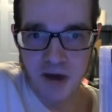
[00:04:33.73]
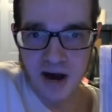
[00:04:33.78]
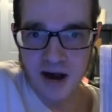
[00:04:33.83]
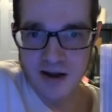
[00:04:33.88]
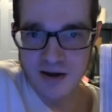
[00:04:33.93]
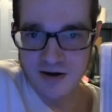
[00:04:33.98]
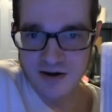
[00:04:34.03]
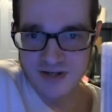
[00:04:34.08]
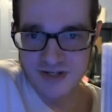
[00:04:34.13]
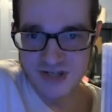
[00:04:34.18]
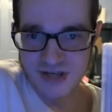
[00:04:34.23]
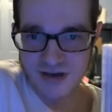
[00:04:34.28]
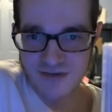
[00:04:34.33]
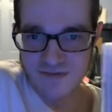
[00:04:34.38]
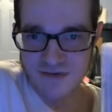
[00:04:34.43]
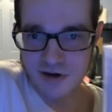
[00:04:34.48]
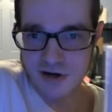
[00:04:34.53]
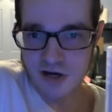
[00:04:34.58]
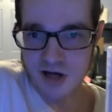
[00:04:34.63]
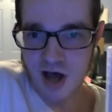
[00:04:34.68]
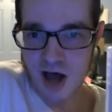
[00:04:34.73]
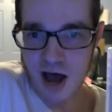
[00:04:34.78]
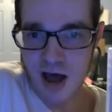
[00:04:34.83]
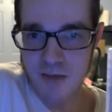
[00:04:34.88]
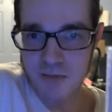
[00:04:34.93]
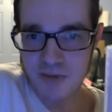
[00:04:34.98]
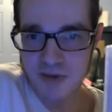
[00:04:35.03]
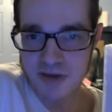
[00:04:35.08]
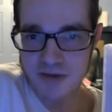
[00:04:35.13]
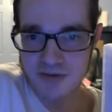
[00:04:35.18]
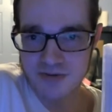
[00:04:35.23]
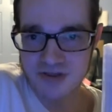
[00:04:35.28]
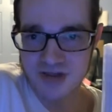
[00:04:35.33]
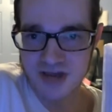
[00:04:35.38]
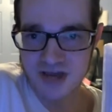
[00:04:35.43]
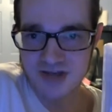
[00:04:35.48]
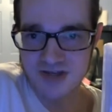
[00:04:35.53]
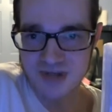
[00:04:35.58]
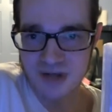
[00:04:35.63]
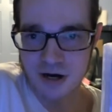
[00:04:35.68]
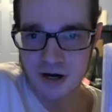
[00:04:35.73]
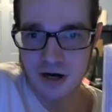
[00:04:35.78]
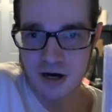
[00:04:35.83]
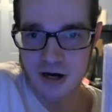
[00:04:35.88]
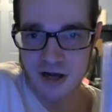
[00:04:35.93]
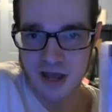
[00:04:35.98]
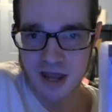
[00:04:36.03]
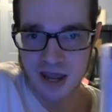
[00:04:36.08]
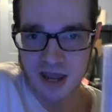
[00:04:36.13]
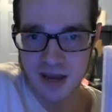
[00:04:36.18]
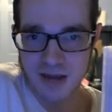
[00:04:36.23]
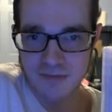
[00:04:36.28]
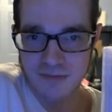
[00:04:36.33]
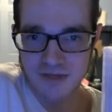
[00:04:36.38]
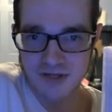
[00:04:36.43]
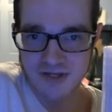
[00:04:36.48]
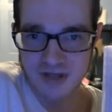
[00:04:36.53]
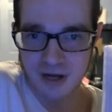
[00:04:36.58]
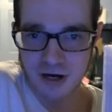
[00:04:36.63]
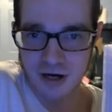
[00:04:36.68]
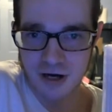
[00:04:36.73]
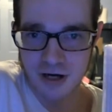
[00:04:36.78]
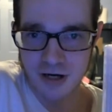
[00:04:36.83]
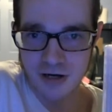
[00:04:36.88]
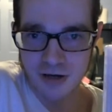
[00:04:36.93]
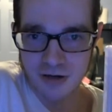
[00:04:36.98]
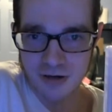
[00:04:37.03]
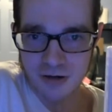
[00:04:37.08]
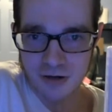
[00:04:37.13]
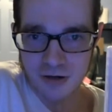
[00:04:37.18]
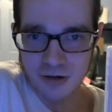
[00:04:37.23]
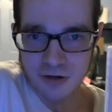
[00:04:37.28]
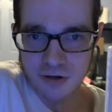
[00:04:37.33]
buy yourself a copy of this on Amazon,